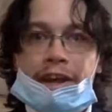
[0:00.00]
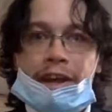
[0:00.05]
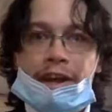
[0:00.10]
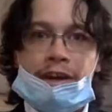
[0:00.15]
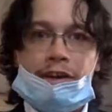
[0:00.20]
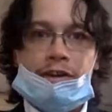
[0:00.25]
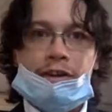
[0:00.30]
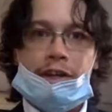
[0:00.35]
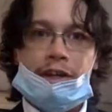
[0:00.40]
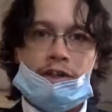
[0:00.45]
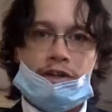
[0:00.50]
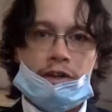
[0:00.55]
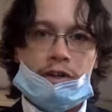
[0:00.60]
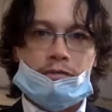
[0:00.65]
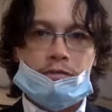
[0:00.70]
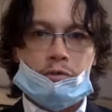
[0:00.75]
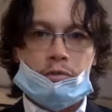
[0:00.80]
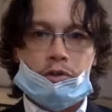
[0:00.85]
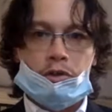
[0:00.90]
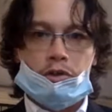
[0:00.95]
that out. I do
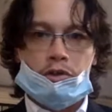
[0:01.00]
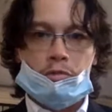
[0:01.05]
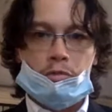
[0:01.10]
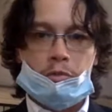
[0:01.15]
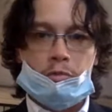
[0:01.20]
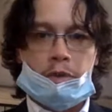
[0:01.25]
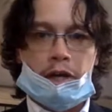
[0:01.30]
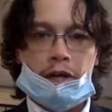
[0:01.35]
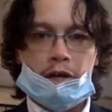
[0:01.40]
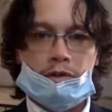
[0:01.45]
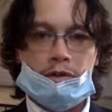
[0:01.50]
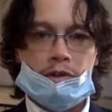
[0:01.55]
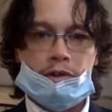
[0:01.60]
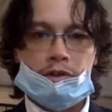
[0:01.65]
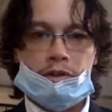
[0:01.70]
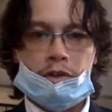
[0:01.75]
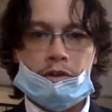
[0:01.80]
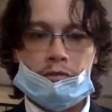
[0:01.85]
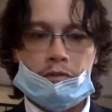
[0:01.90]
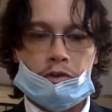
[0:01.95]
have a portable battery.
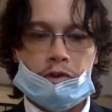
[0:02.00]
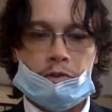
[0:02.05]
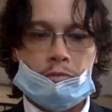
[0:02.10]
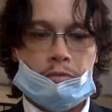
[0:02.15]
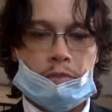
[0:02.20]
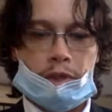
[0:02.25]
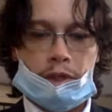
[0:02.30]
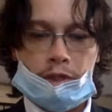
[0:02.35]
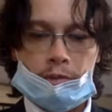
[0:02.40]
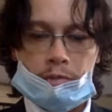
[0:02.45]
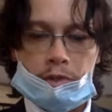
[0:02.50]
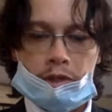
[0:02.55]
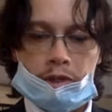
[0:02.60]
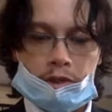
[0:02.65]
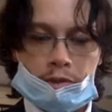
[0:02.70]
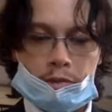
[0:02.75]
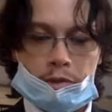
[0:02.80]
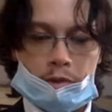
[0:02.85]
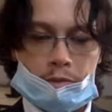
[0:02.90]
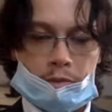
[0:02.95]
It's not very big, but
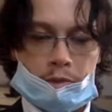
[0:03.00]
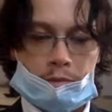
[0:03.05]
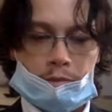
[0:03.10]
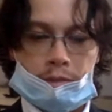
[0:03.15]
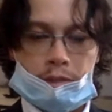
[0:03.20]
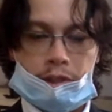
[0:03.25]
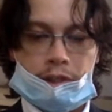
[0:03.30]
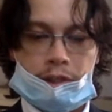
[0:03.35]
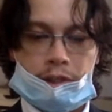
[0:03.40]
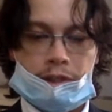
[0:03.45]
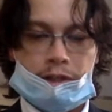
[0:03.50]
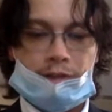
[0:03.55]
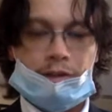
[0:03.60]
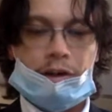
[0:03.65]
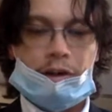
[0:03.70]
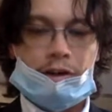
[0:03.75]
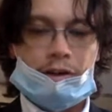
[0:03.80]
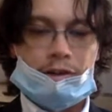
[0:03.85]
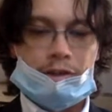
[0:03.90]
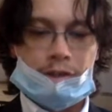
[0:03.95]
it's probably a
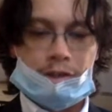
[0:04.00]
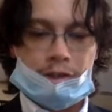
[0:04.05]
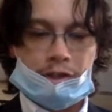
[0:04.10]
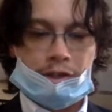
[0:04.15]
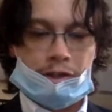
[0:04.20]
lot,